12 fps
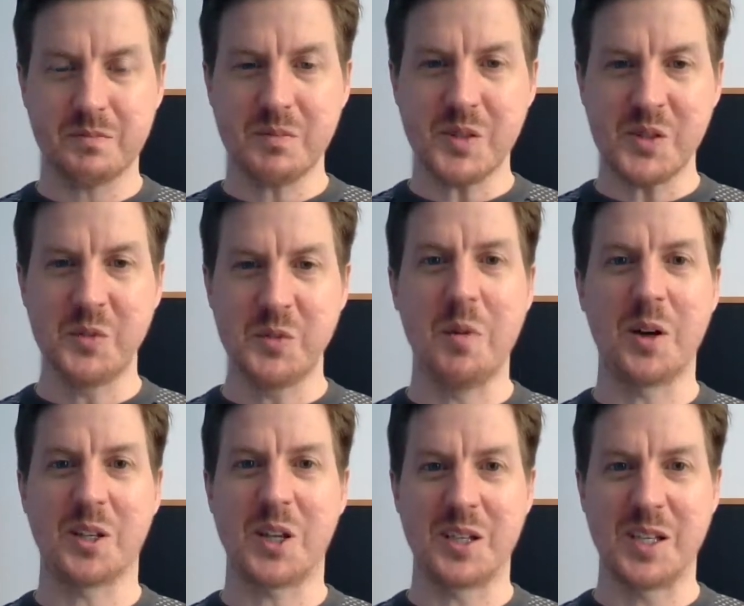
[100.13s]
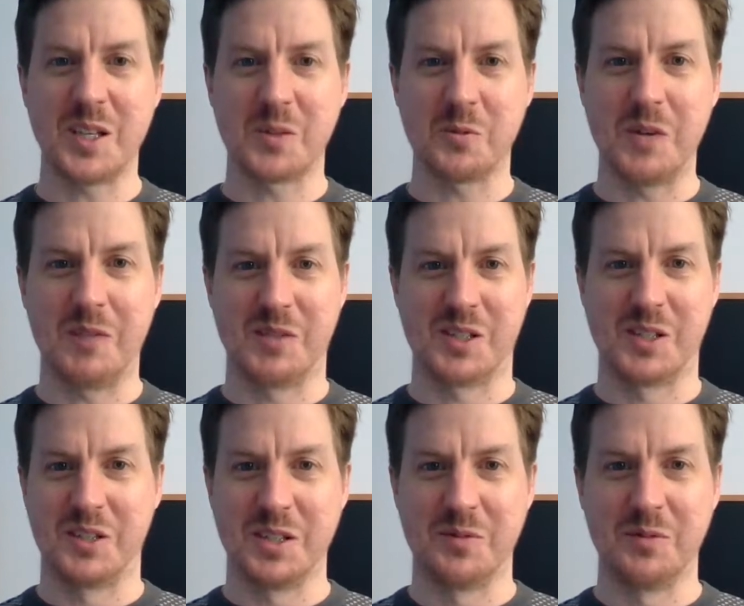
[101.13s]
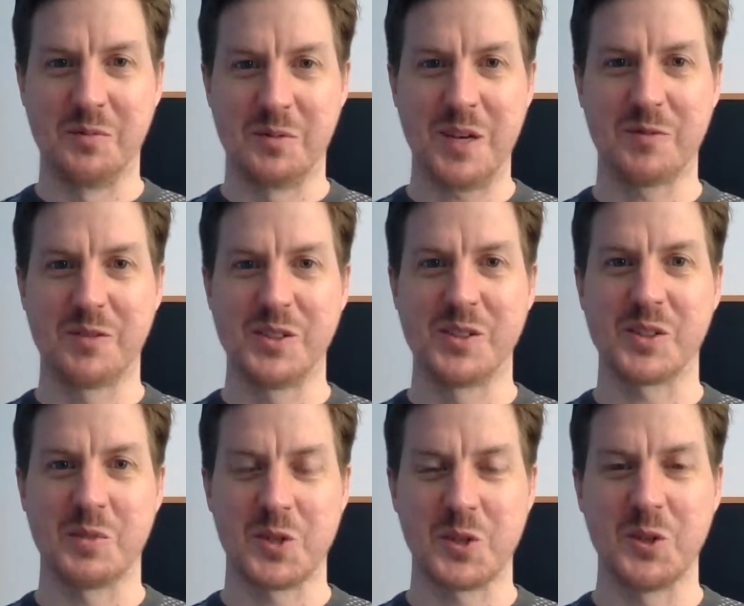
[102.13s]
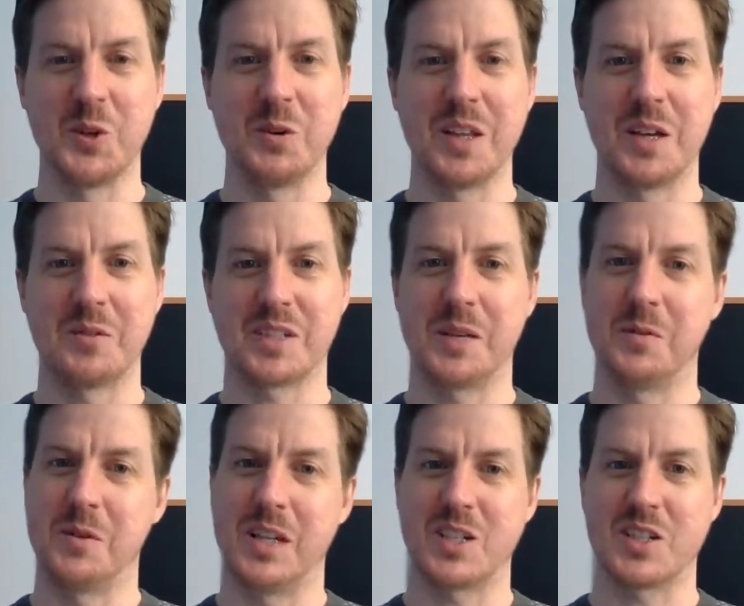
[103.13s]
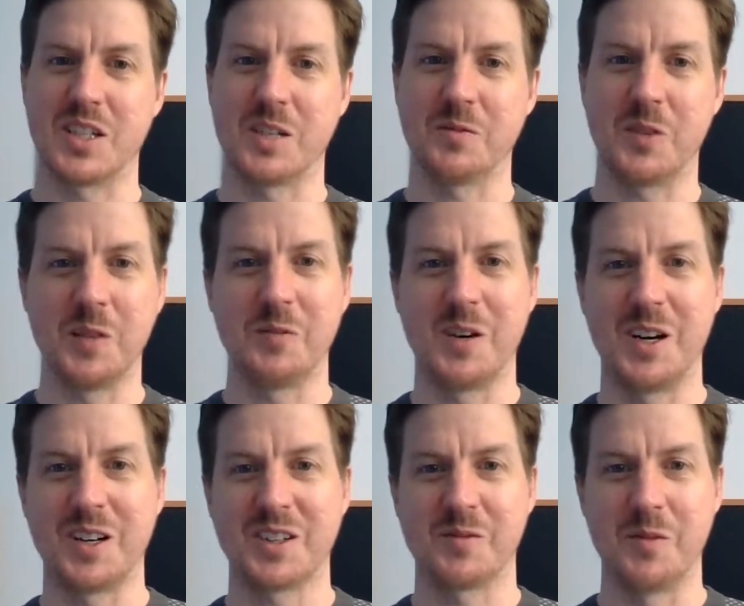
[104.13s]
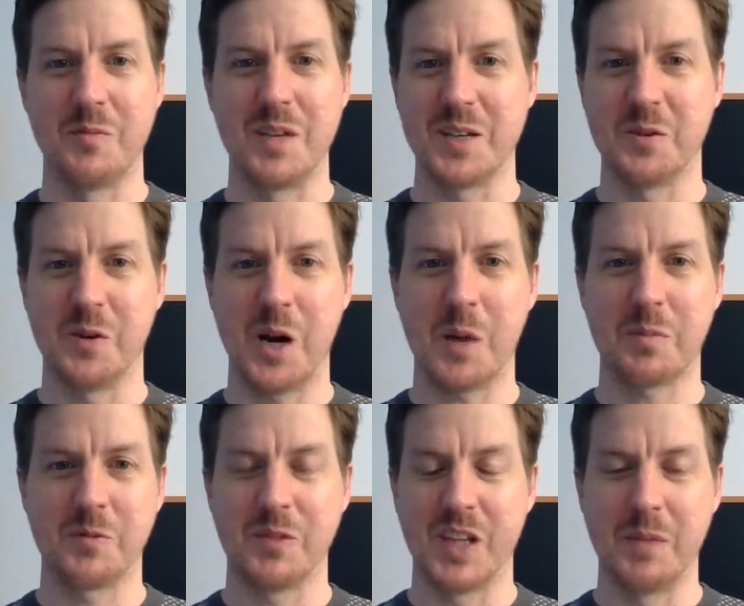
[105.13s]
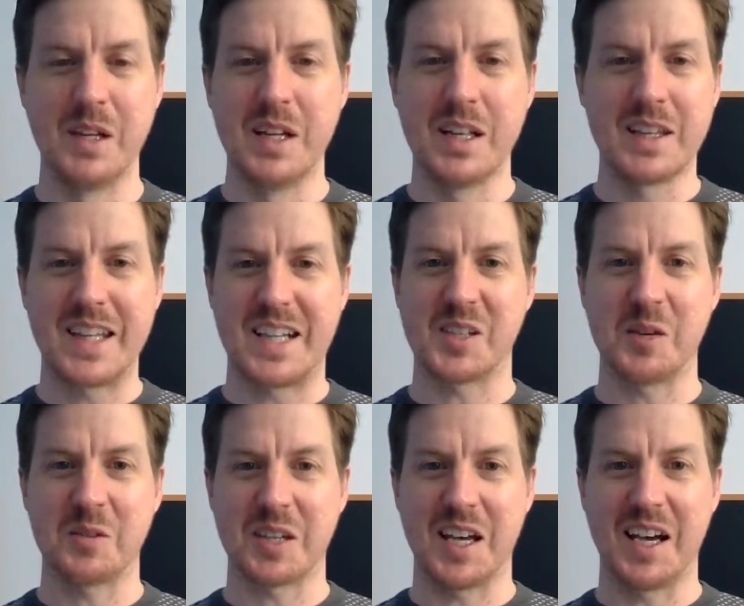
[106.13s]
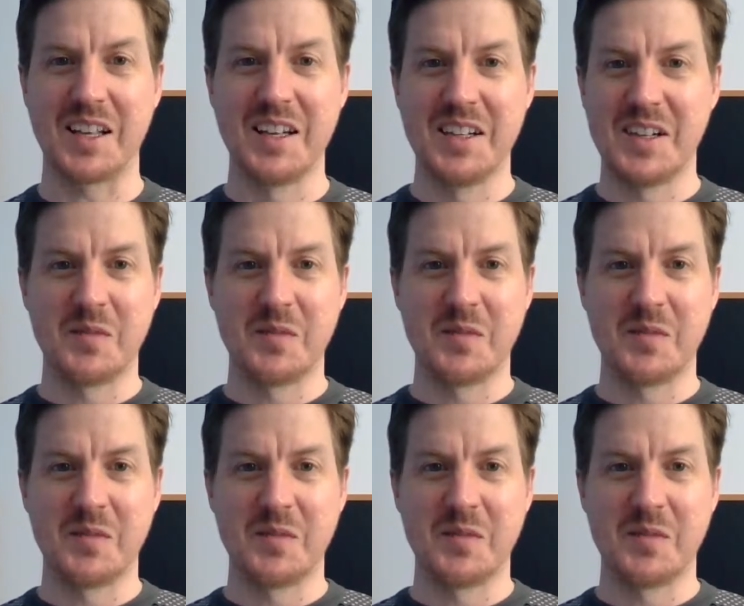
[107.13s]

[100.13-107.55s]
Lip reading: Some of my colleagues will have a slightly different preference, I'm sure, or they'll say, well, actually Firefox for me or Opera for them. That's okay.